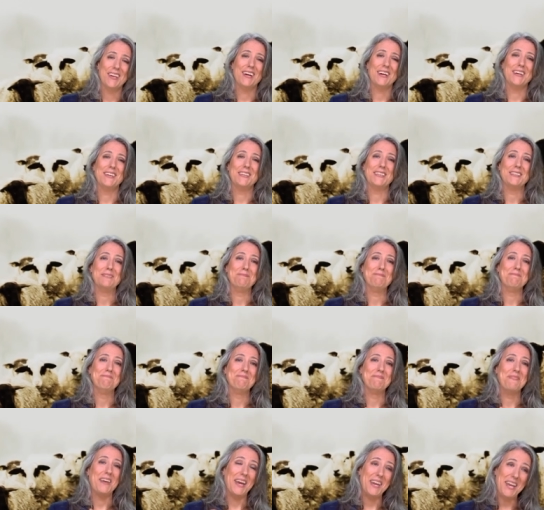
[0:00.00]
Um,
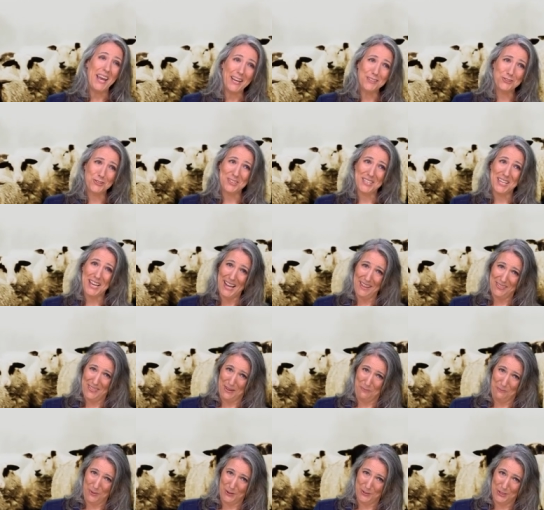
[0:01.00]
and actually, I
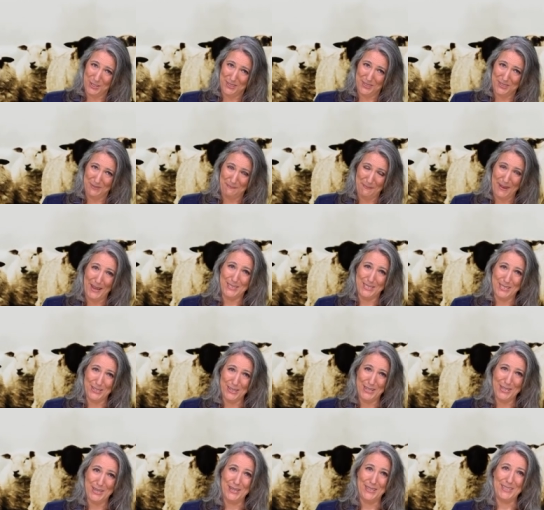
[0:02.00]
think protein
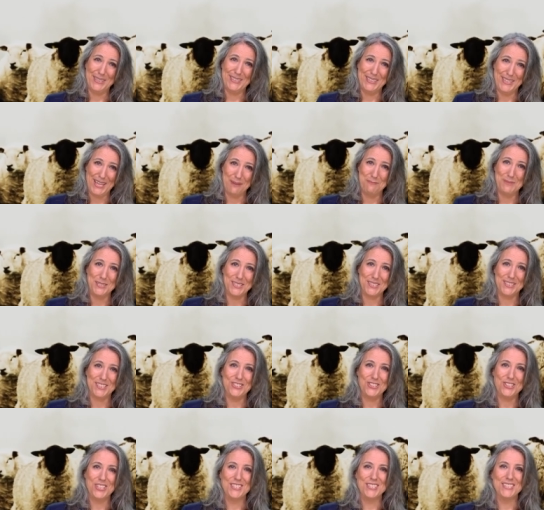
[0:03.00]
bacteria can be
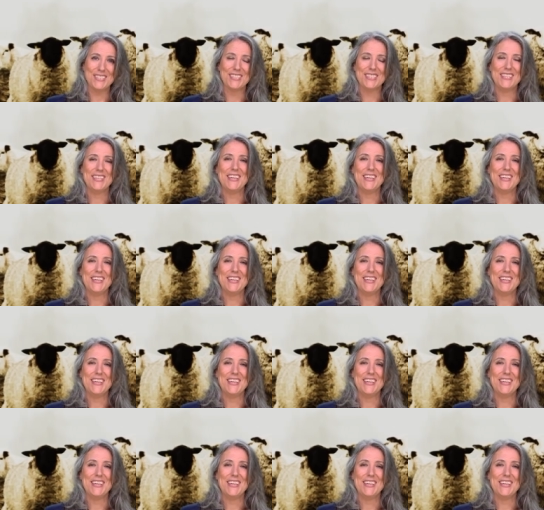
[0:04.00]
delicious.